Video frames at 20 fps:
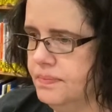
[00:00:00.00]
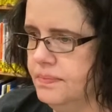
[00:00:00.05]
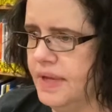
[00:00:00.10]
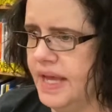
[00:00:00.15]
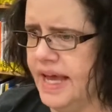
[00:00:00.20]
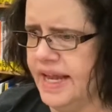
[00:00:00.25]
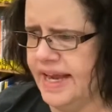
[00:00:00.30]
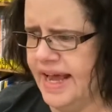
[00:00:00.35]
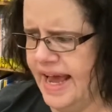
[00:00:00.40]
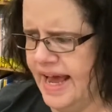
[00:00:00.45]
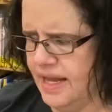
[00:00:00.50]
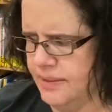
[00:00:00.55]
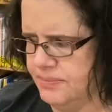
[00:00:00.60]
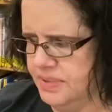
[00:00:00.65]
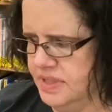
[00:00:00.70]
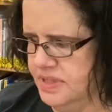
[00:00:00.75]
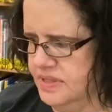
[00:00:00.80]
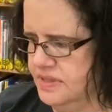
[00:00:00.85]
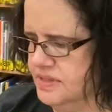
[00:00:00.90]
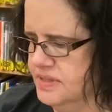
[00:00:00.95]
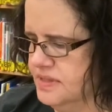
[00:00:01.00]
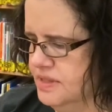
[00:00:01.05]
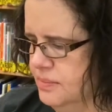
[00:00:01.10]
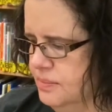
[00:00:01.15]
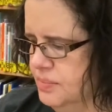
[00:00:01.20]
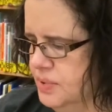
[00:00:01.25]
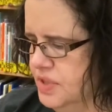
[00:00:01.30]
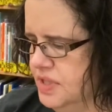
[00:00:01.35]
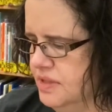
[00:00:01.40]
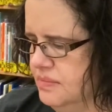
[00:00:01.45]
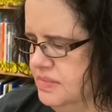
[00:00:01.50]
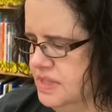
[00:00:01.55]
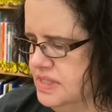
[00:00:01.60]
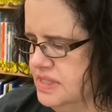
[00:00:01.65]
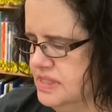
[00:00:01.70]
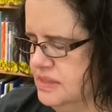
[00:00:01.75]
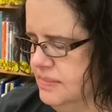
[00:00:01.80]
and hat pins, put in Mrs.